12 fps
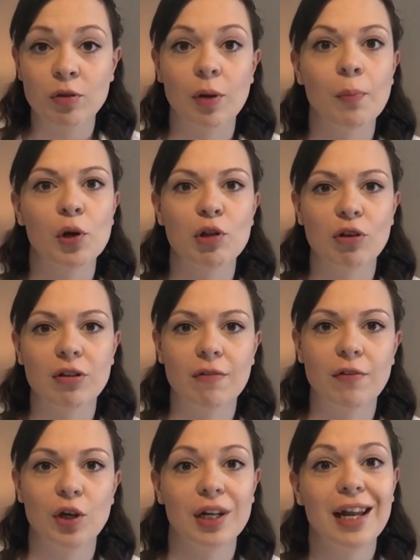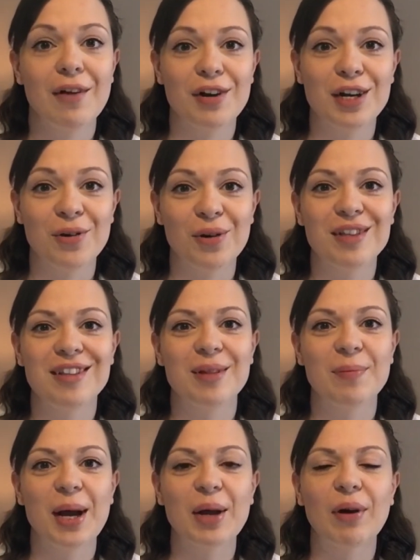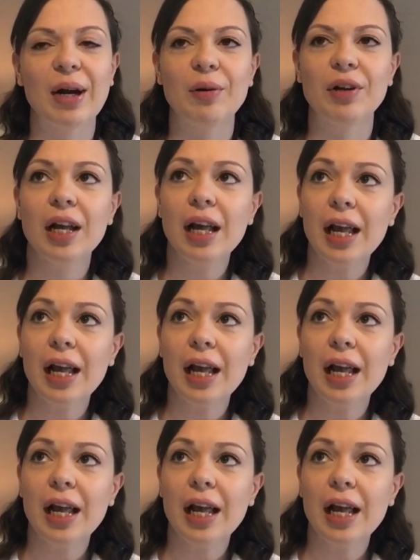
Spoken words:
So I apologize if you can hear any noise in the background.